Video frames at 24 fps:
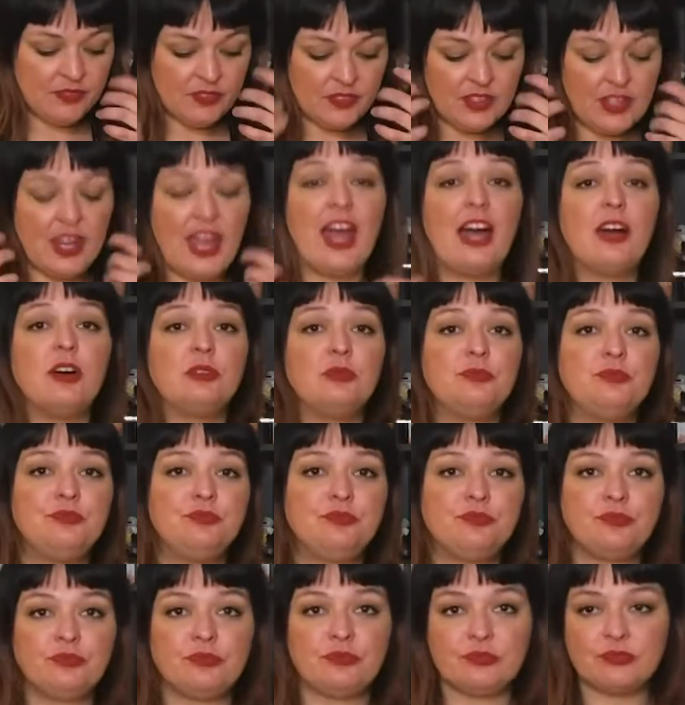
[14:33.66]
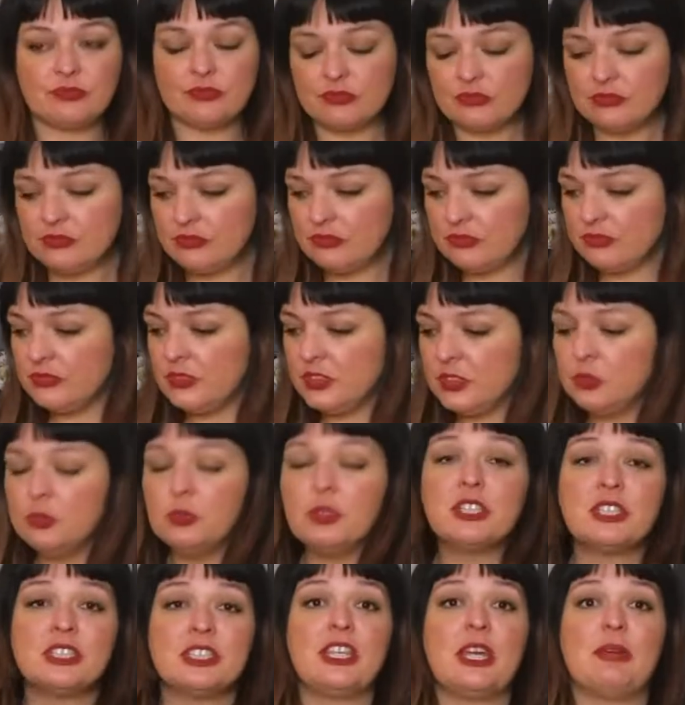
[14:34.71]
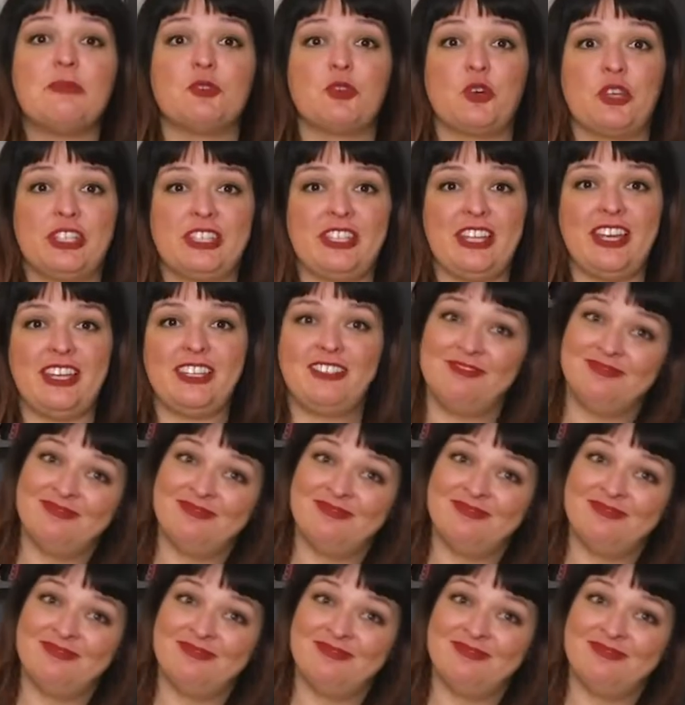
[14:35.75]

now, what does Kim Joy say?